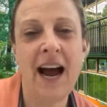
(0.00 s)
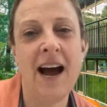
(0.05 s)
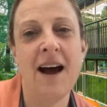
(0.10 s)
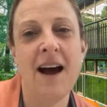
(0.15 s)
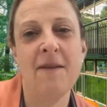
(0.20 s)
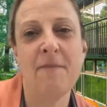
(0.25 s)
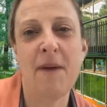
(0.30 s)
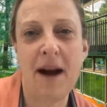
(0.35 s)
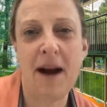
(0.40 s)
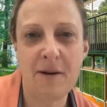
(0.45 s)

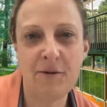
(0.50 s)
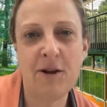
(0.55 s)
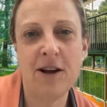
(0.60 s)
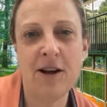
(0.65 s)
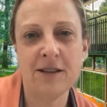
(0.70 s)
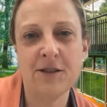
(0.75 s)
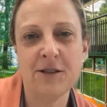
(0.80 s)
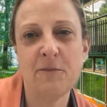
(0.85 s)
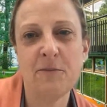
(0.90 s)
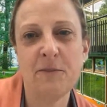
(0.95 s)
I will
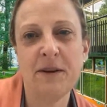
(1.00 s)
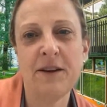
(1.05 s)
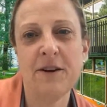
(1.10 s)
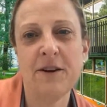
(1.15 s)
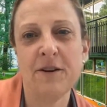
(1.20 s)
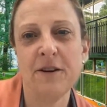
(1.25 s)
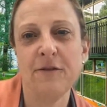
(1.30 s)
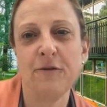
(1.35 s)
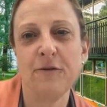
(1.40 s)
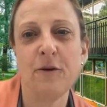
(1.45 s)
also be
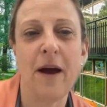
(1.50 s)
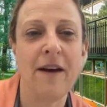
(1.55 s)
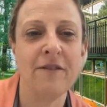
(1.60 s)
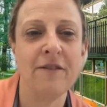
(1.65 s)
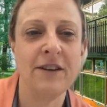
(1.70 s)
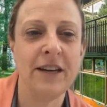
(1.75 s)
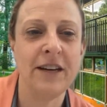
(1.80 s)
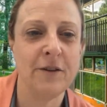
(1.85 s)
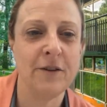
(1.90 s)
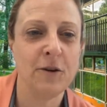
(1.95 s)
here if you
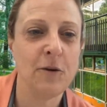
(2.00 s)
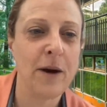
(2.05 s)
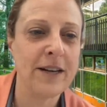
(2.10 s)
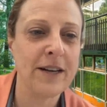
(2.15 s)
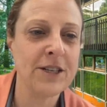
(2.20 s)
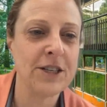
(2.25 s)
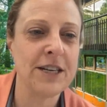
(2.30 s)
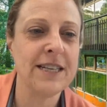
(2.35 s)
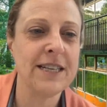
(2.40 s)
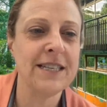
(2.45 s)
have any other
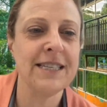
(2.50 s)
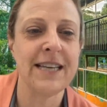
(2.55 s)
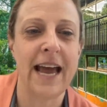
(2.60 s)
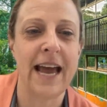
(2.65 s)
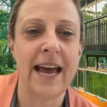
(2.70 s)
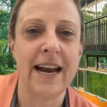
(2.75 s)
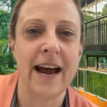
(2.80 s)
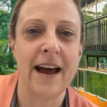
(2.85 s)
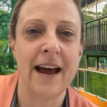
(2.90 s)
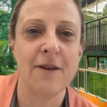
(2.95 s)
questions,
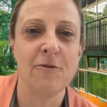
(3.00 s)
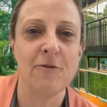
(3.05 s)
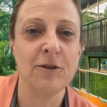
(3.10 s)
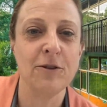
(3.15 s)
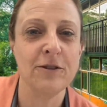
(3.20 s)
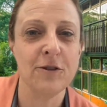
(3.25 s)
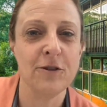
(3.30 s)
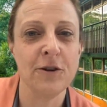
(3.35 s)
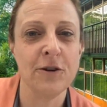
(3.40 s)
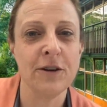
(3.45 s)
and I
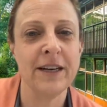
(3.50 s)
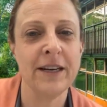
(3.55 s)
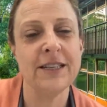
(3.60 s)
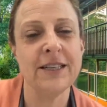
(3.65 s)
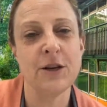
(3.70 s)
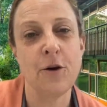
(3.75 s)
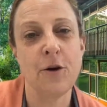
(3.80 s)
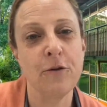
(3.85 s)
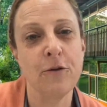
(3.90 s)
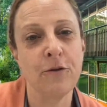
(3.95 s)
will turn
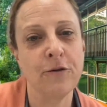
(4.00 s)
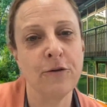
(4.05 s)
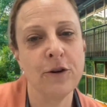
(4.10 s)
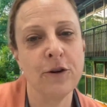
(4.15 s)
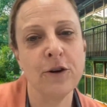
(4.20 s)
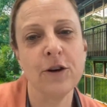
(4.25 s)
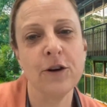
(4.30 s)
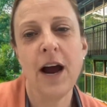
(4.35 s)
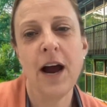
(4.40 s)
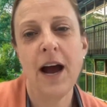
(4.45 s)
it
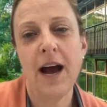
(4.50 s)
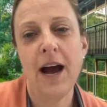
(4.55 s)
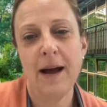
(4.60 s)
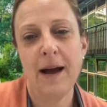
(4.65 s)
over,